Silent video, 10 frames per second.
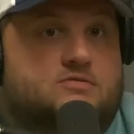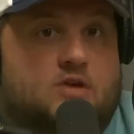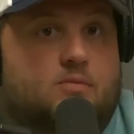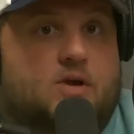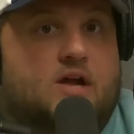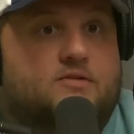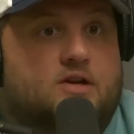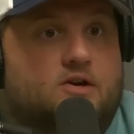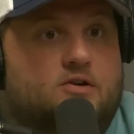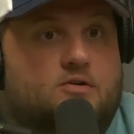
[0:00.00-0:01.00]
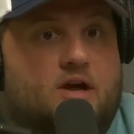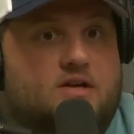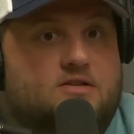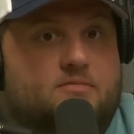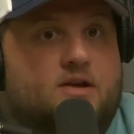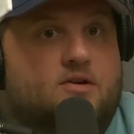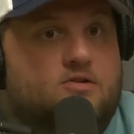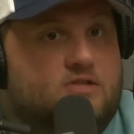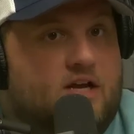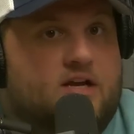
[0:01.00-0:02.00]
someone out there who has a better
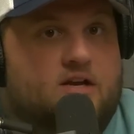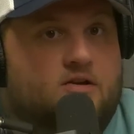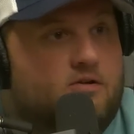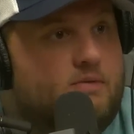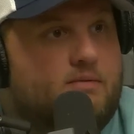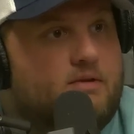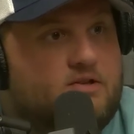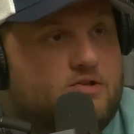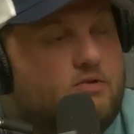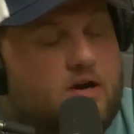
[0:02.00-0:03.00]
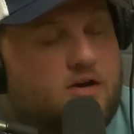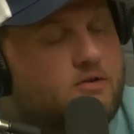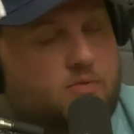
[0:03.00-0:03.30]
understanding, or maybe there's accredited,